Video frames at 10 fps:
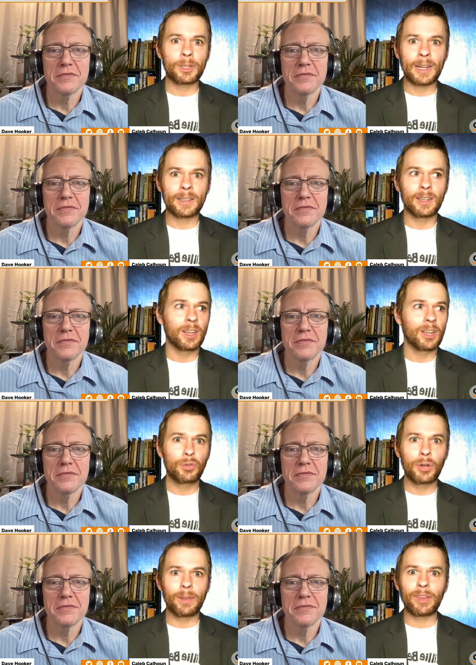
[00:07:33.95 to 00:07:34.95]
Speaker 1: are protected.
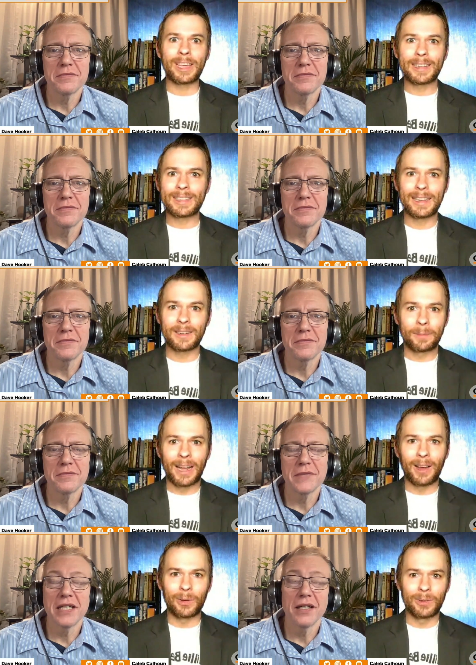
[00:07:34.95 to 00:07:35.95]
You never even get to hit them
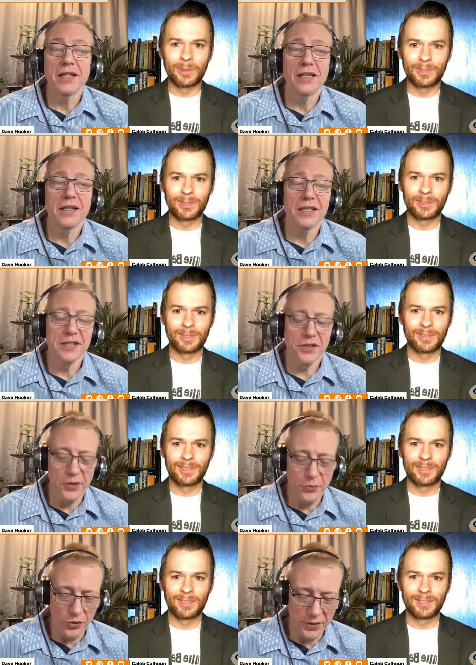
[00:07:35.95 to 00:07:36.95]
now.
Speaker 2: That's a
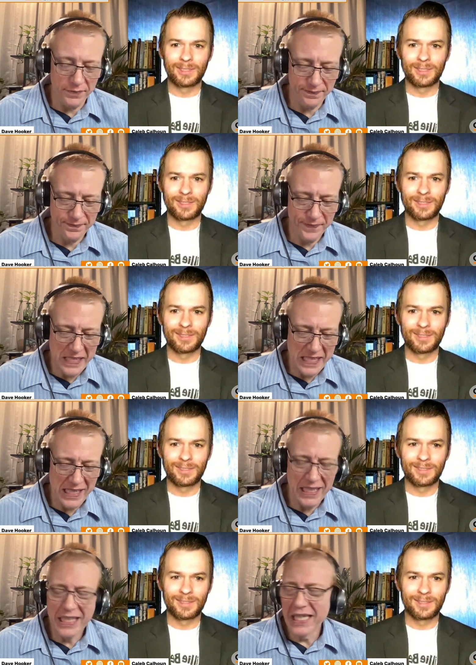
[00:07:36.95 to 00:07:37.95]
great point.
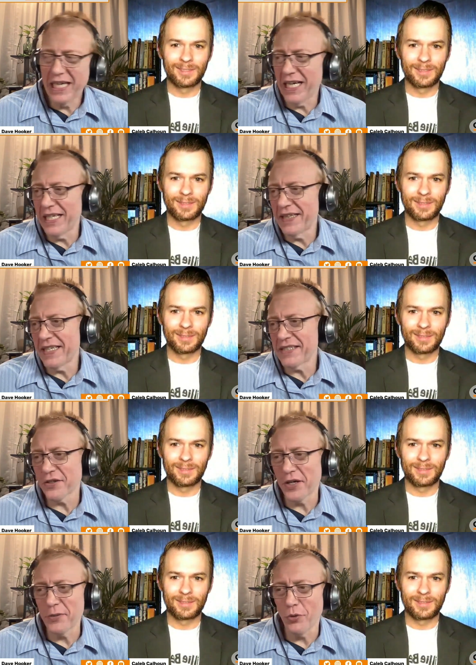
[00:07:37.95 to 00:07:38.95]
Uh, that's
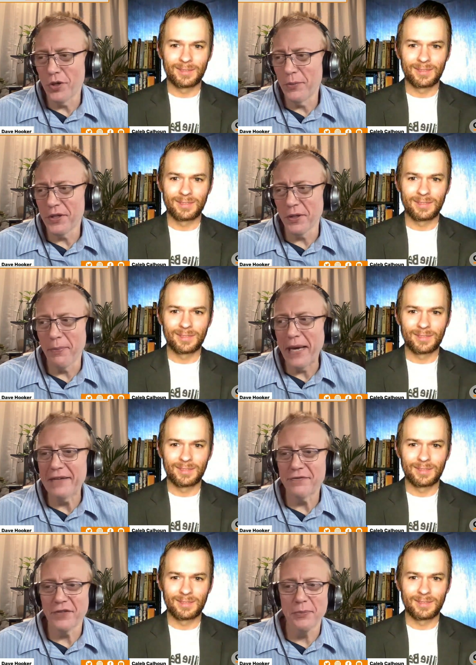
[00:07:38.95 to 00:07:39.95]
a great point. But the
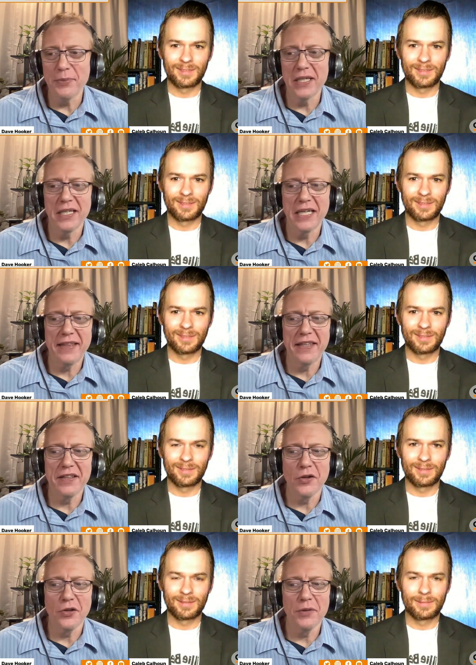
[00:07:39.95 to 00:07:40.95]
bat flipping, I think
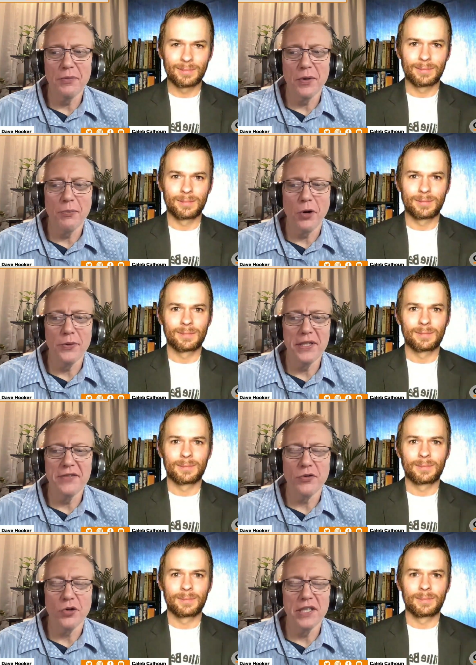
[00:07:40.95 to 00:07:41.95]
the only uh, part we
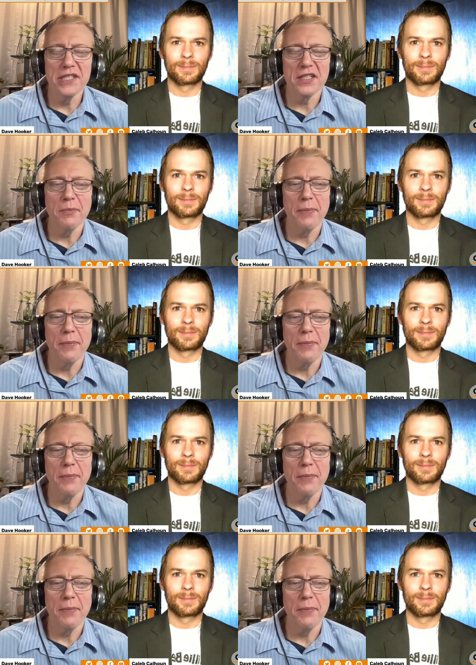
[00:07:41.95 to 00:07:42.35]
differ on is the